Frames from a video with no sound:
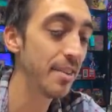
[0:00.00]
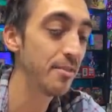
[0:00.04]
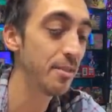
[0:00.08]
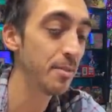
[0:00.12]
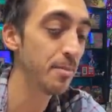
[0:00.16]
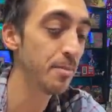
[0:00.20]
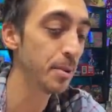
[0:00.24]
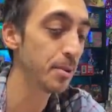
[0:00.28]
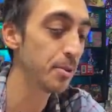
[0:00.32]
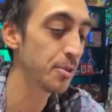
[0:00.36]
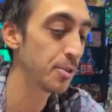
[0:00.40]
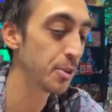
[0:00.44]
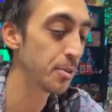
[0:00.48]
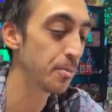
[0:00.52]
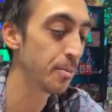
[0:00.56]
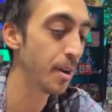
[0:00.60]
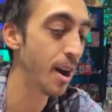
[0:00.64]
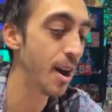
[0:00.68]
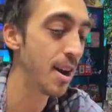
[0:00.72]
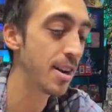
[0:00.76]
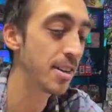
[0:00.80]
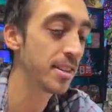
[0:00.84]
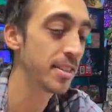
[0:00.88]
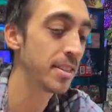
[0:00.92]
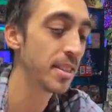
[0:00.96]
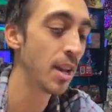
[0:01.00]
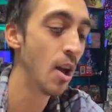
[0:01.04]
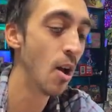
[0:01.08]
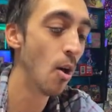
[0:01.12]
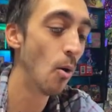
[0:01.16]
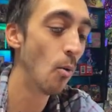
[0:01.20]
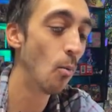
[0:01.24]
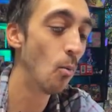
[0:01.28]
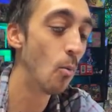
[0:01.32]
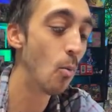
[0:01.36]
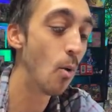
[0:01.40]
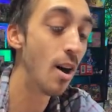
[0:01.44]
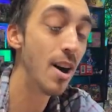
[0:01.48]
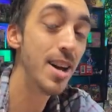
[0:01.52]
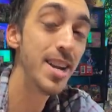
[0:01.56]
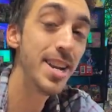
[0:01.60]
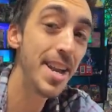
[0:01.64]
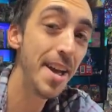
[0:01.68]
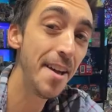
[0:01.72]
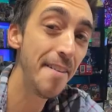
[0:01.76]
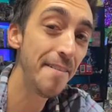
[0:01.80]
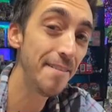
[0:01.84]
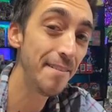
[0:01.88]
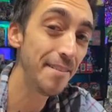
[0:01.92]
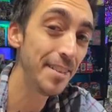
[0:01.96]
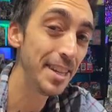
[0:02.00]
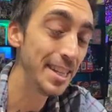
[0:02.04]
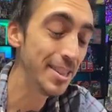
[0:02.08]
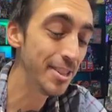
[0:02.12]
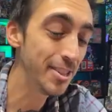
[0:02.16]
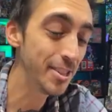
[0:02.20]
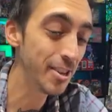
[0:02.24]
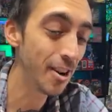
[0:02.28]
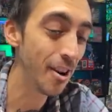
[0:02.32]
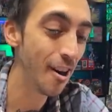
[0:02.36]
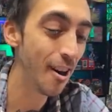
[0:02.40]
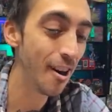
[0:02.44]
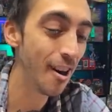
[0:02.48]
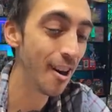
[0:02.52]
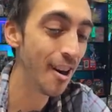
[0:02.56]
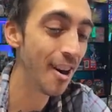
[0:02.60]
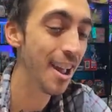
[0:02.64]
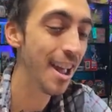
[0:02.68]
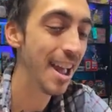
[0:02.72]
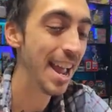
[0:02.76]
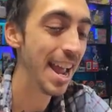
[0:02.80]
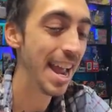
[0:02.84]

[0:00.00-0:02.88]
of the booster box, one V-Star